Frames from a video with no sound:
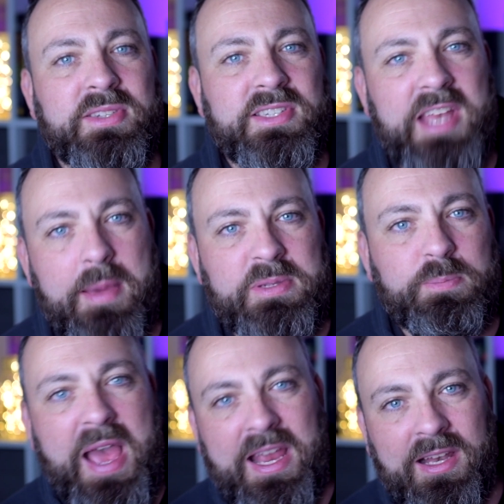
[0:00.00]
stepped
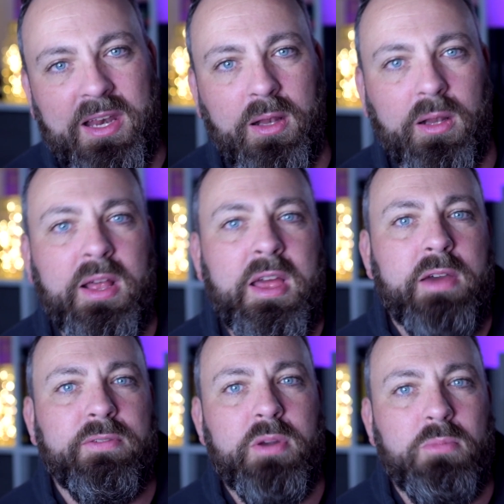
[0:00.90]
back a little,
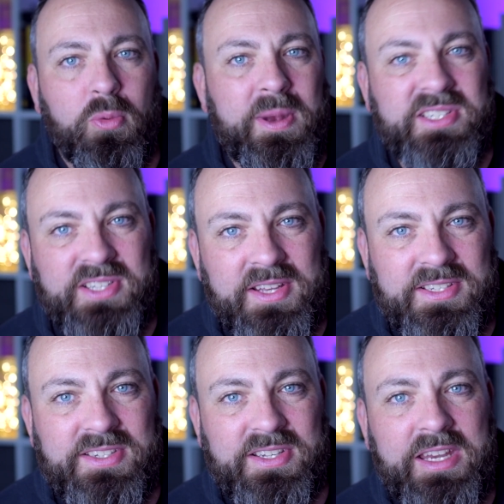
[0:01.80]
from almost
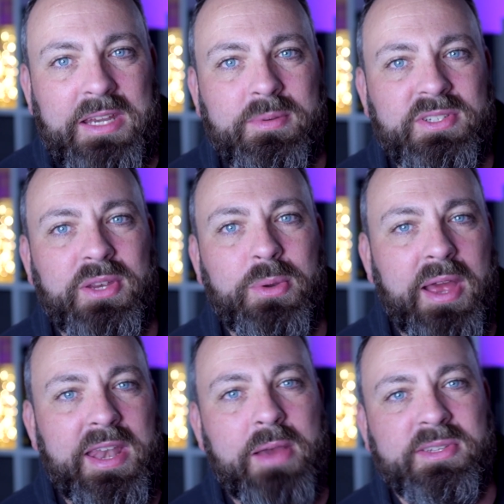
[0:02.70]
certainty to
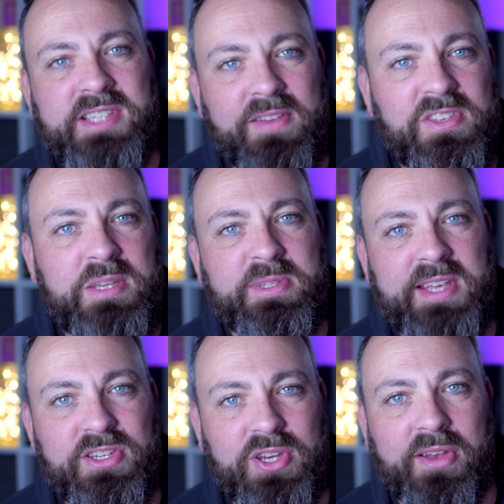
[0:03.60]
a now
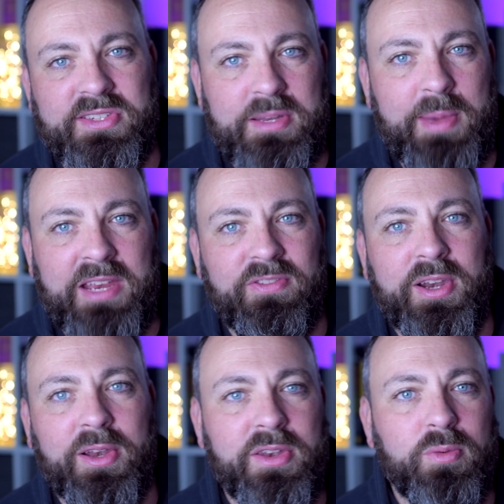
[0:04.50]
70% chance that the Bank of
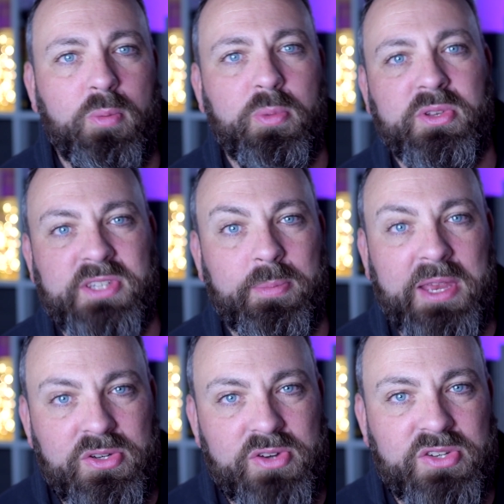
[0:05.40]
England will put up
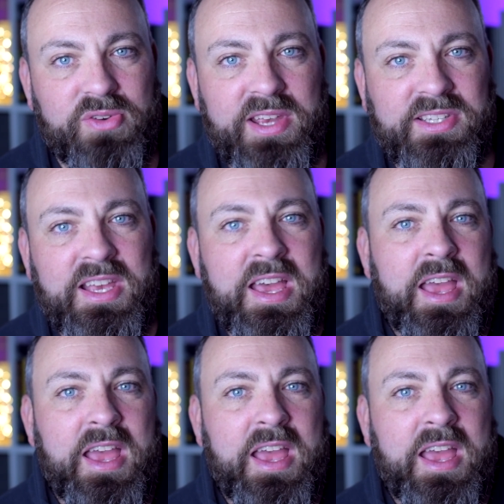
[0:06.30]
interest rates.